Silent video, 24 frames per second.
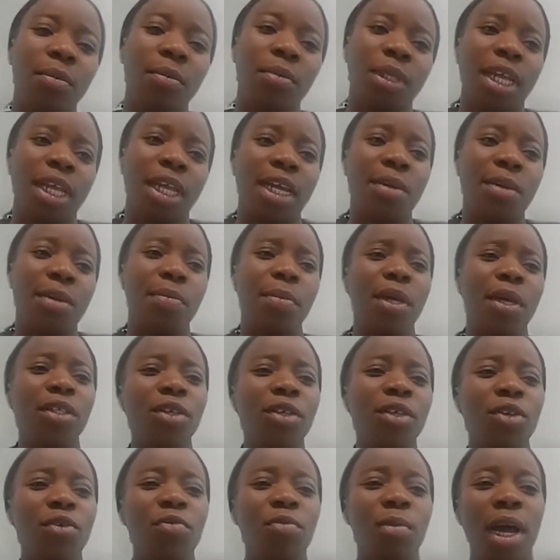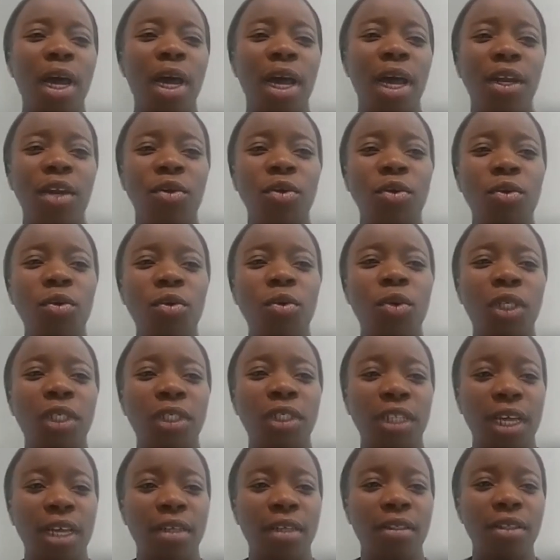But then a mentor of mine who was
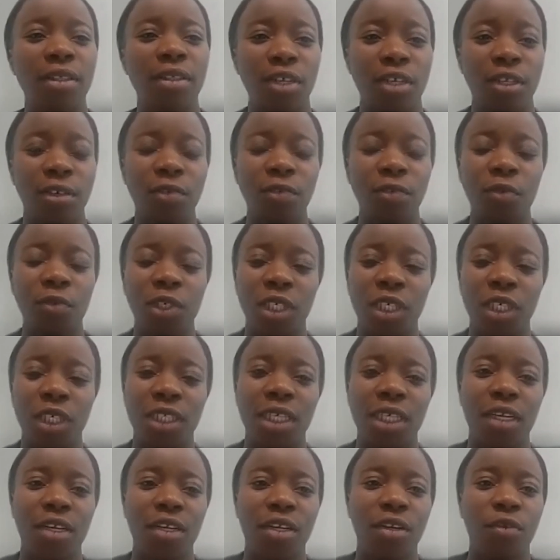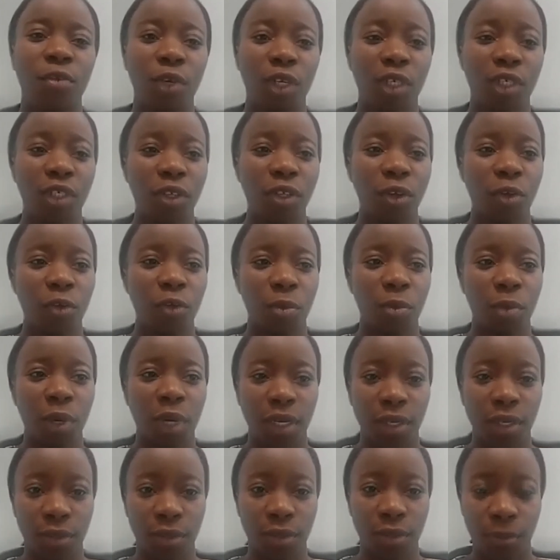then studying physics at the University of
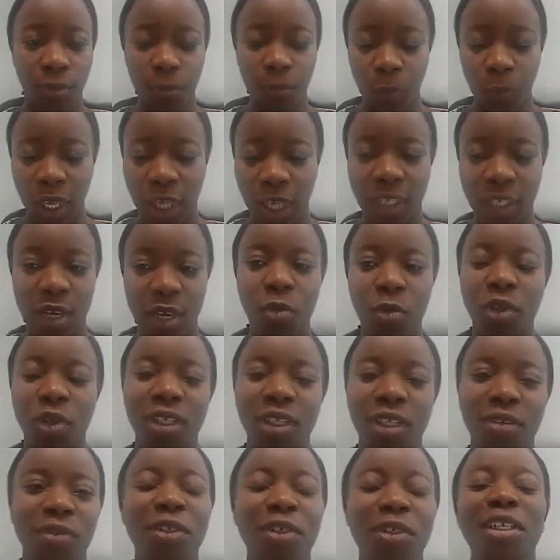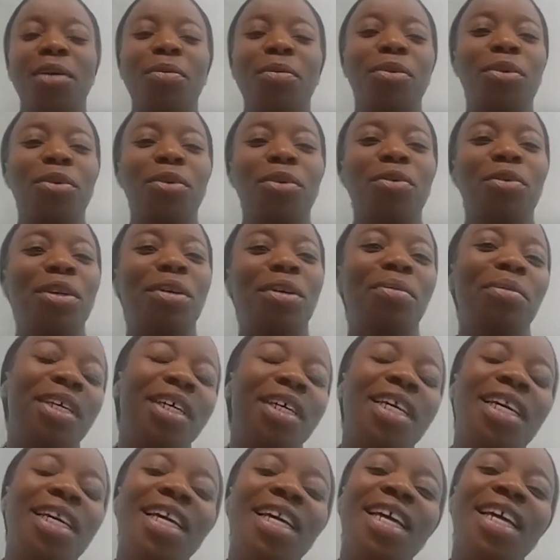Ibadan, his name was Afolabi
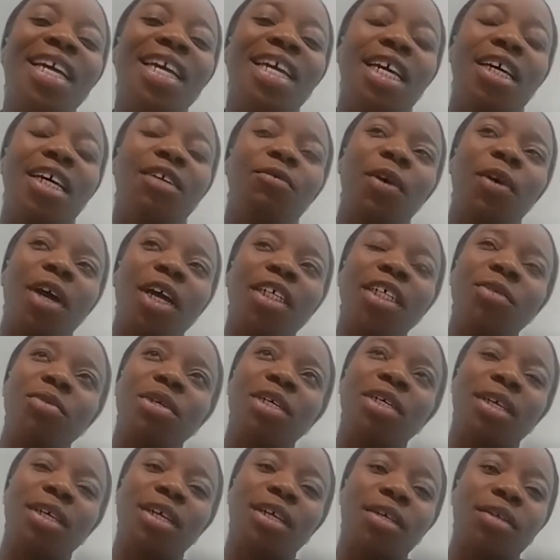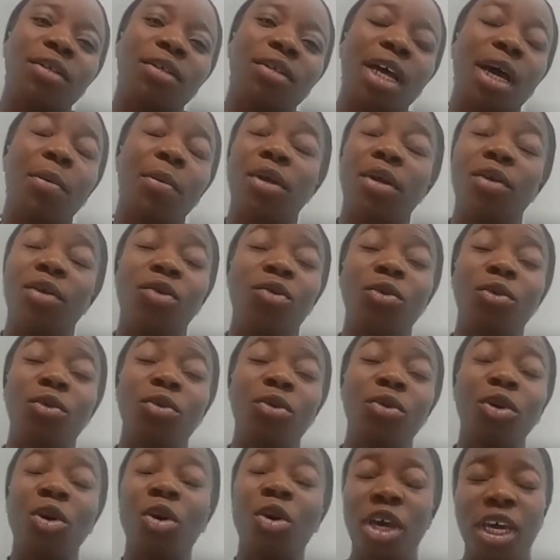Ogunyemi. He advised me Afolabi
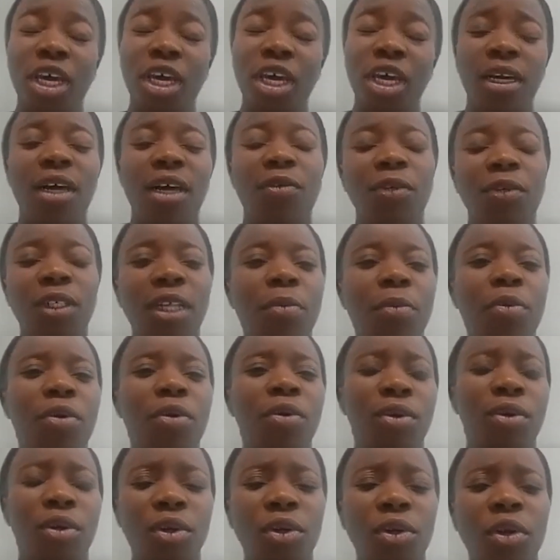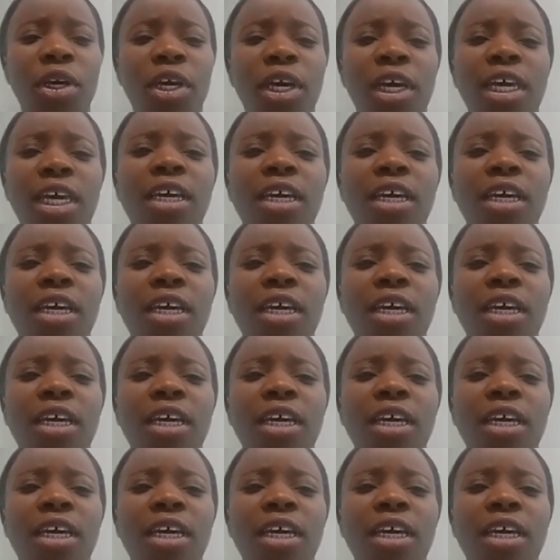Ogunkoya.